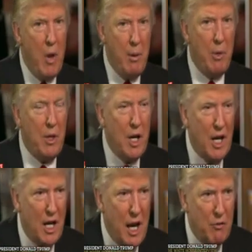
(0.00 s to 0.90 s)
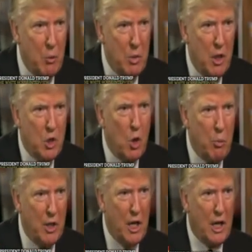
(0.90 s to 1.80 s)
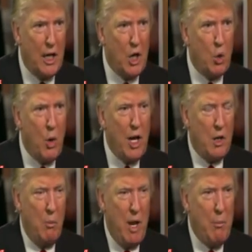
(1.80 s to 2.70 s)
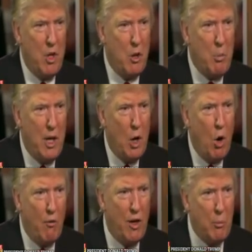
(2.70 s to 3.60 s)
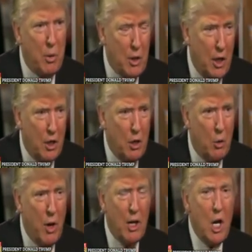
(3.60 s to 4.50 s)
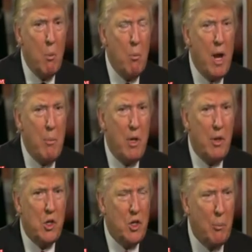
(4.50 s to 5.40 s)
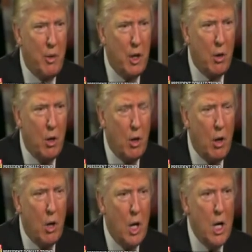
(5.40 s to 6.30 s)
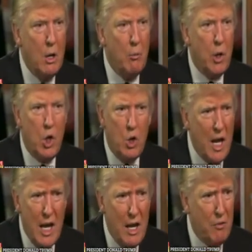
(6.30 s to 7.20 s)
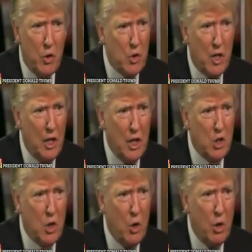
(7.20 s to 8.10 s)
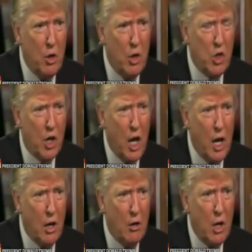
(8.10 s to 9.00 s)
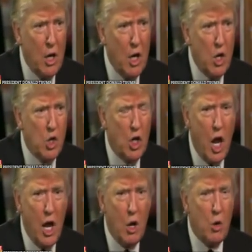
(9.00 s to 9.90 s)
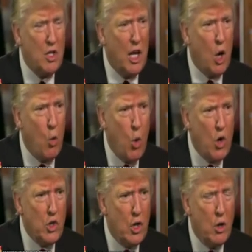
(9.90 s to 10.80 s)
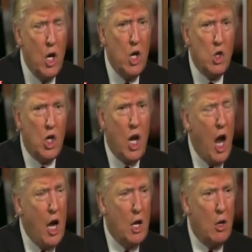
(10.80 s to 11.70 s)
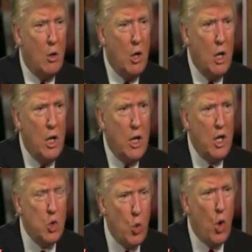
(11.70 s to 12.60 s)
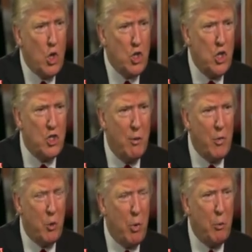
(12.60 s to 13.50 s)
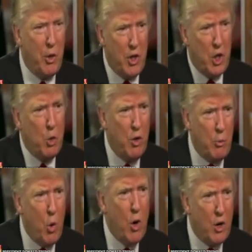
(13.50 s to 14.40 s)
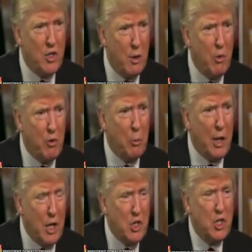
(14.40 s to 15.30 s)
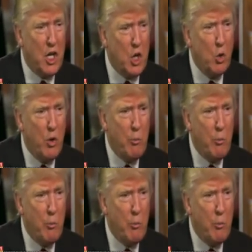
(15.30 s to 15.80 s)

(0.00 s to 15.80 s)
they're not going to have to be so politically correct. Maybe they're being overly political correct. Maybe there's something going on. But you can't have those killings going on in Chicago. Chicago is like a war zone. Chicago is worse than some of the people that you report and some of the places that you report